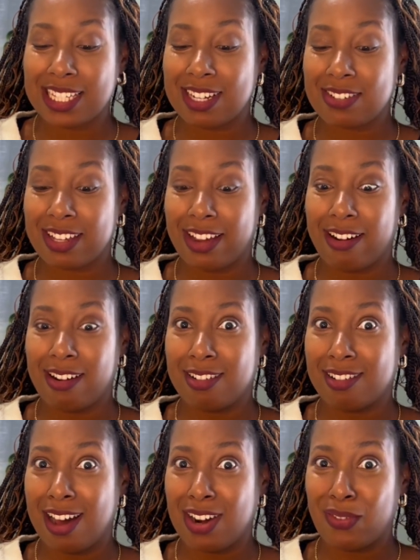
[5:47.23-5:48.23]
And I was like,
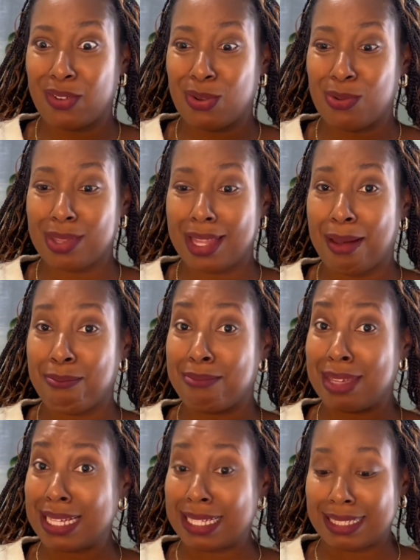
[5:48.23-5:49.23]
girl, I don't even know what that
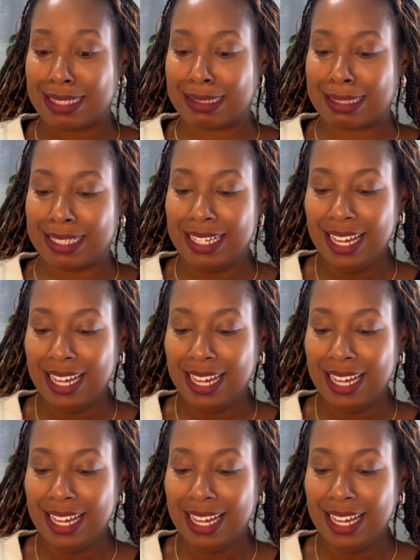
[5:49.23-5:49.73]
means.